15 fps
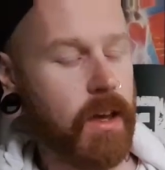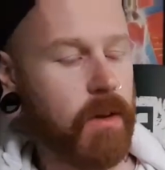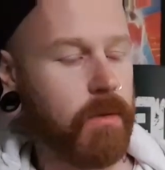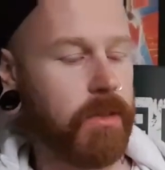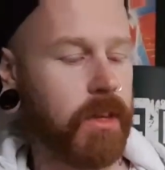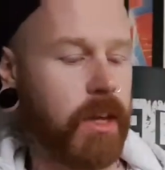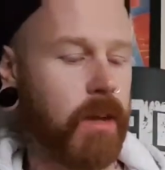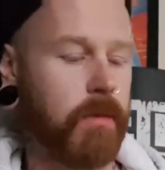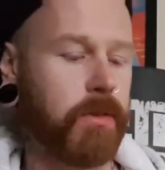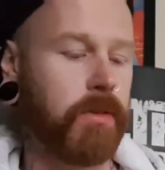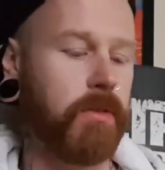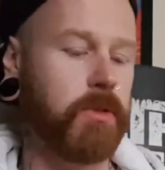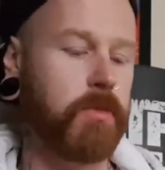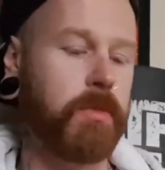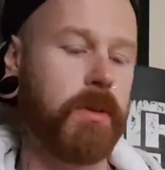with the Game of
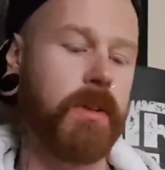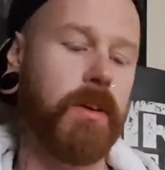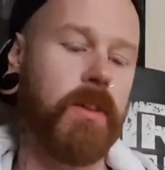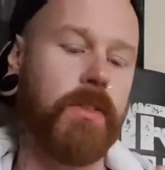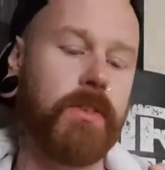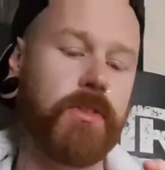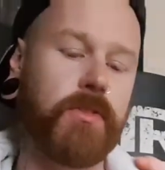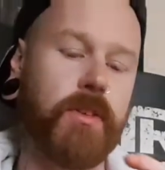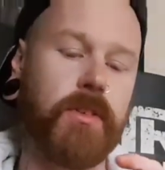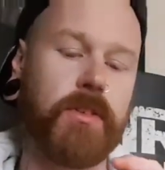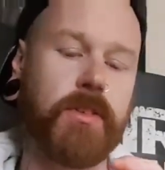Thrones printed on. The Stranger